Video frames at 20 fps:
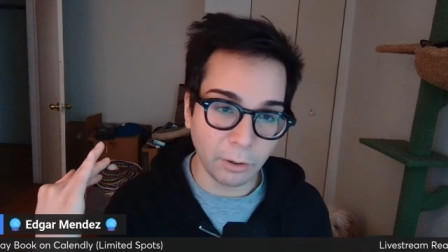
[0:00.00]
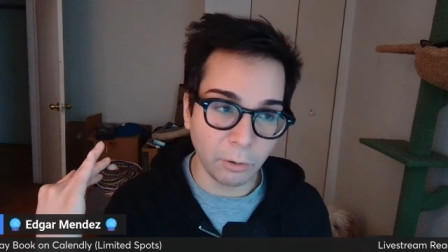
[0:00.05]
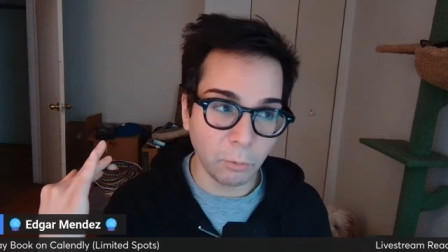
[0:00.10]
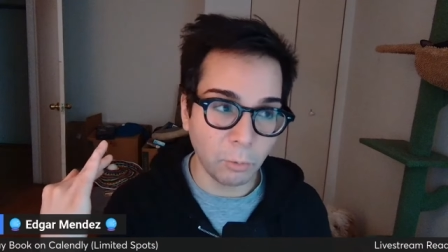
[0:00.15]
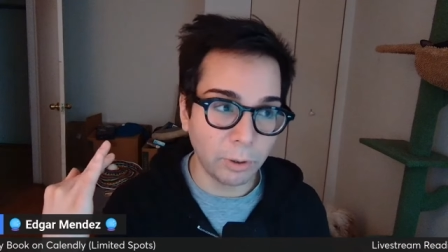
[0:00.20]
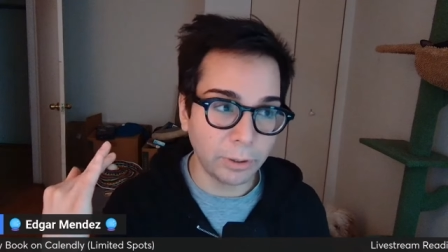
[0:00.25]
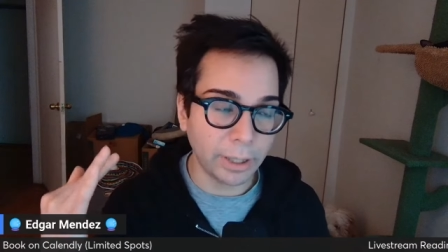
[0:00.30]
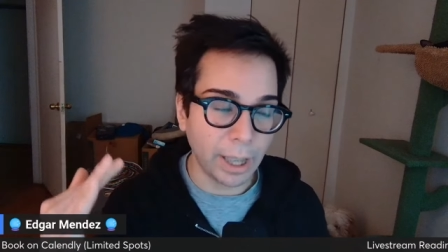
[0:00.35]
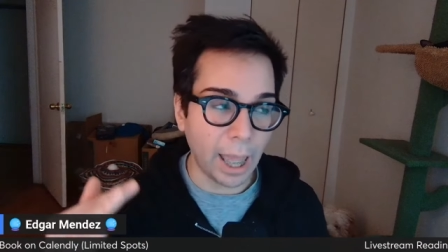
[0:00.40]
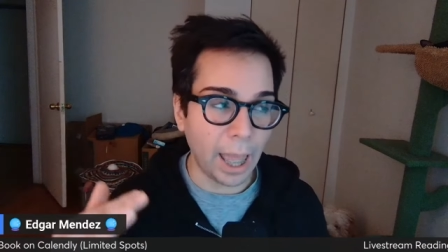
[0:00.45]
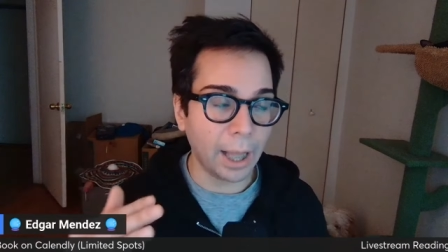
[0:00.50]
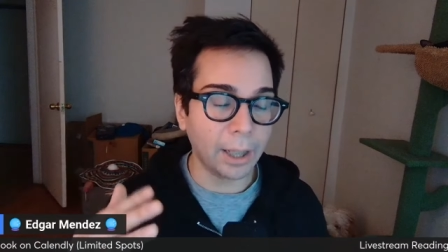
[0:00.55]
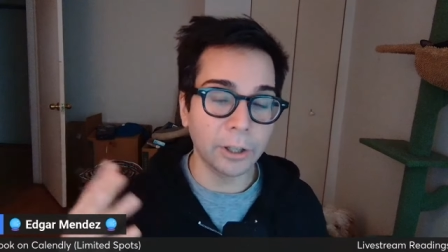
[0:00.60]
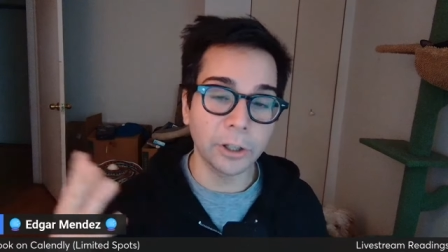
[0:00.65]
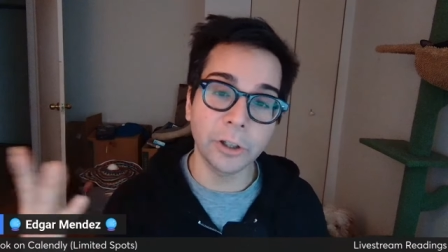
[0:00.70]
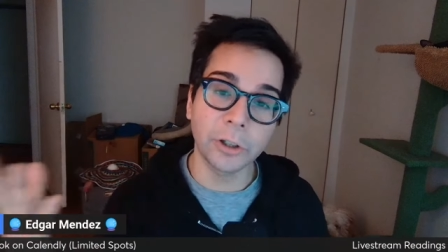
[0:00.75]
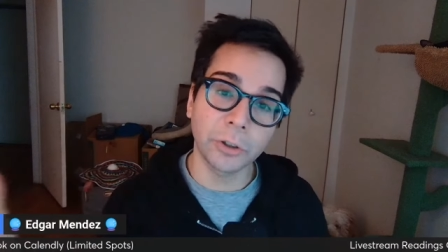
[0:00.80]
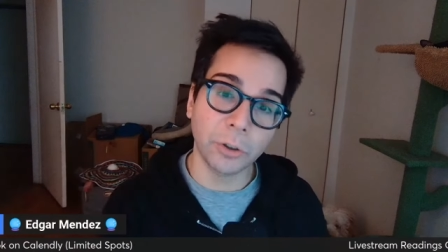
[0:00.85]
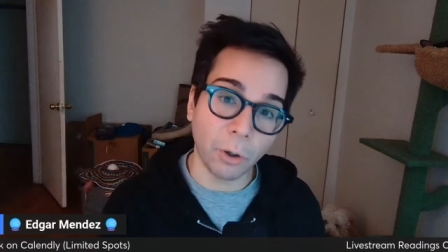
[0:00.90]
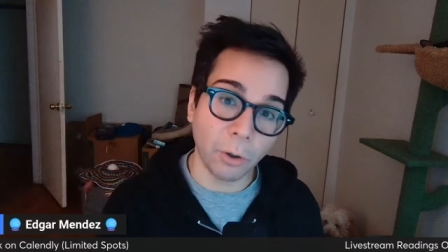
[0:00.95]
was
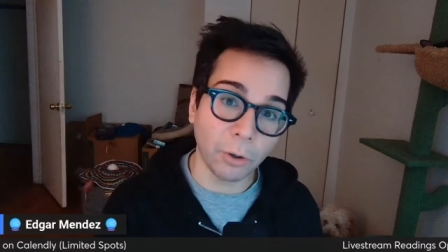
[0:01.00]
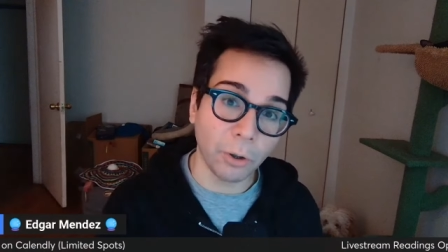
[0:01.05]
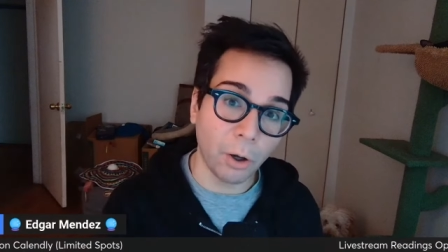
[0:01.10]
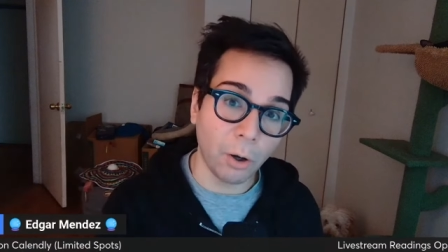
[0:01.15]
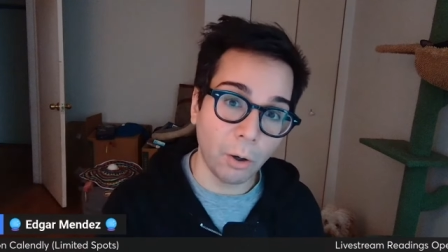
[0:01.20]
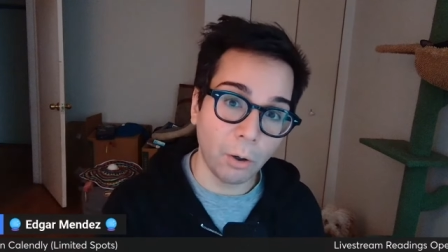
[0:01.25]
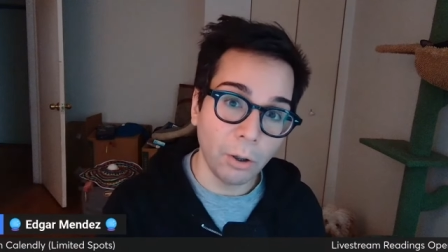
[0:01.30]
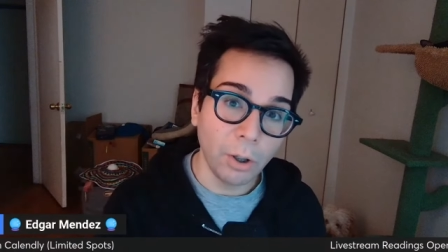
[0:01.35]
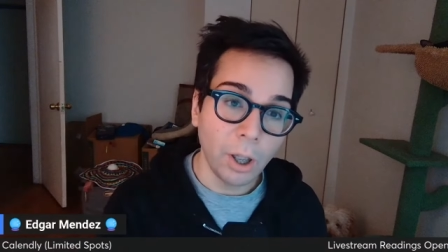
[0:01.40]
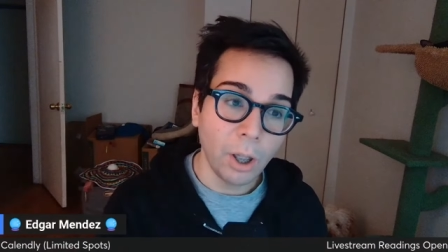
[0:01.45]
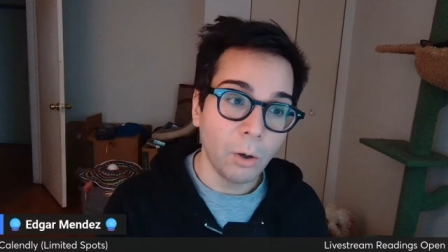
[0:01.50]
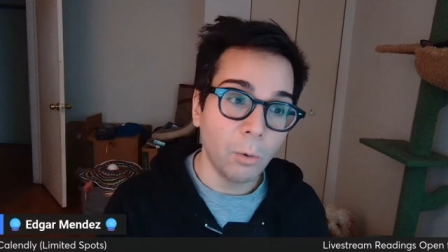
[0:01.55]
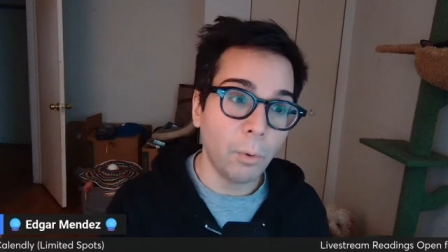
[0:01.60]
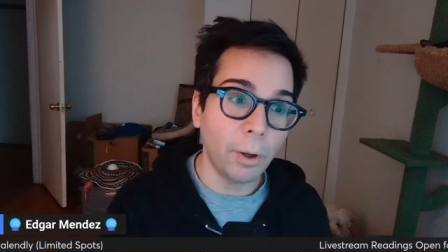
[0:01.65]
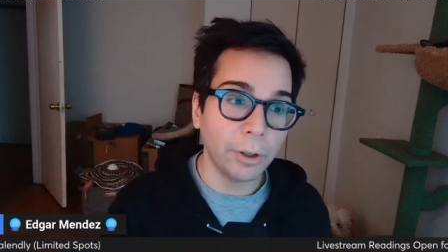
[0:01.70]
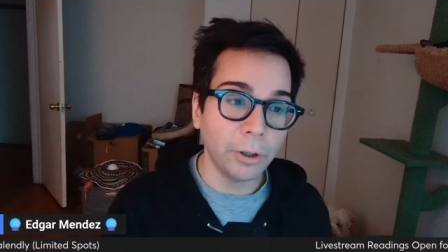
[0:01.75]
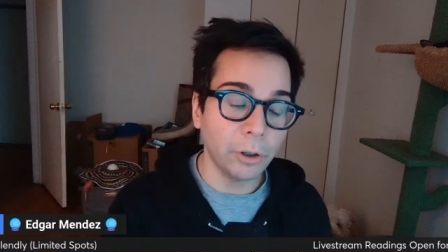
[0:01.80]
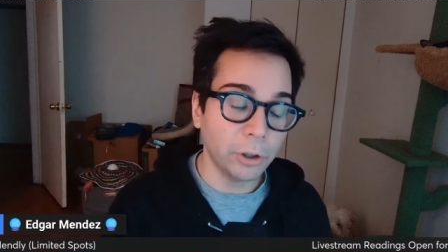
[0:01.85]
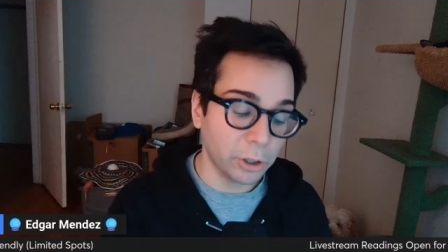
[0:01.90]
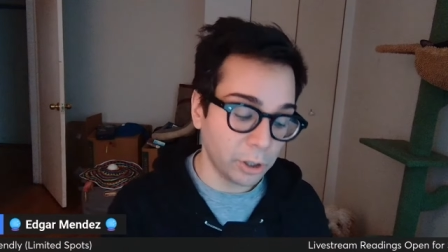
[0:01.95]
external
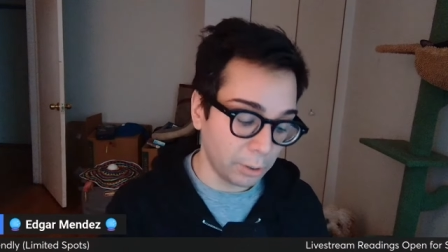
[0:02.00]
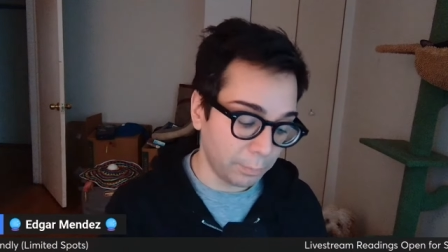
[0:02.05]
when you should